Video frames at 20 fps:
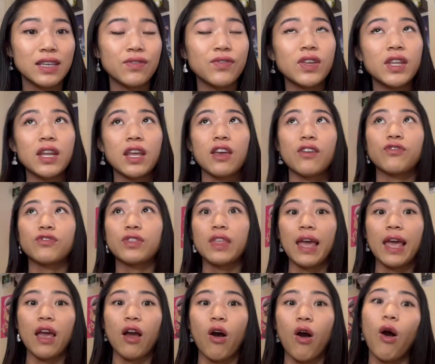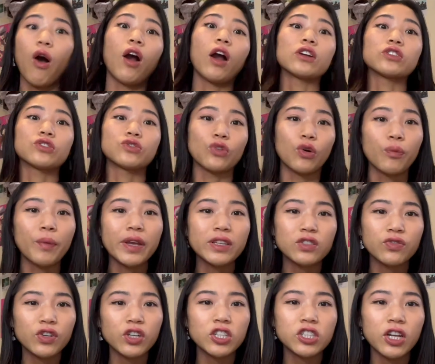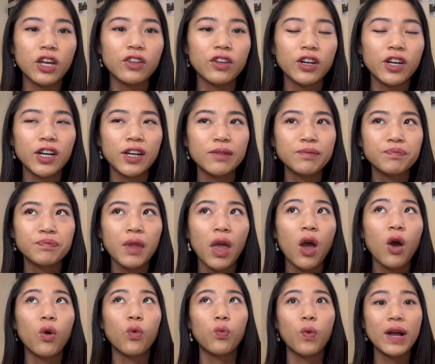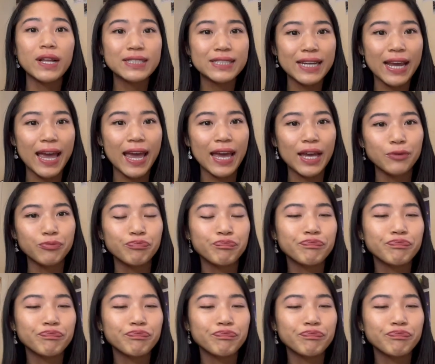Even if they are soulmates for each other, one day